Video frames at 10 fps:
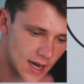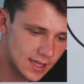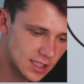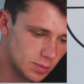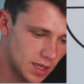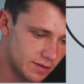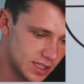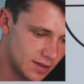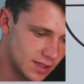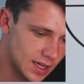As this player
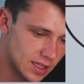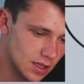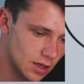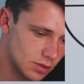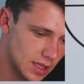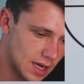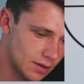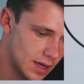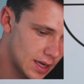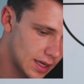receives it and gets closed down,
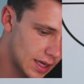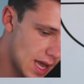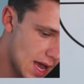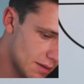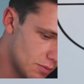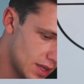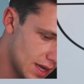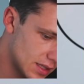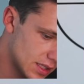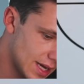can we
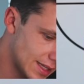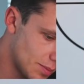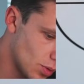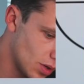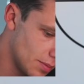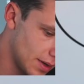then slide that ball in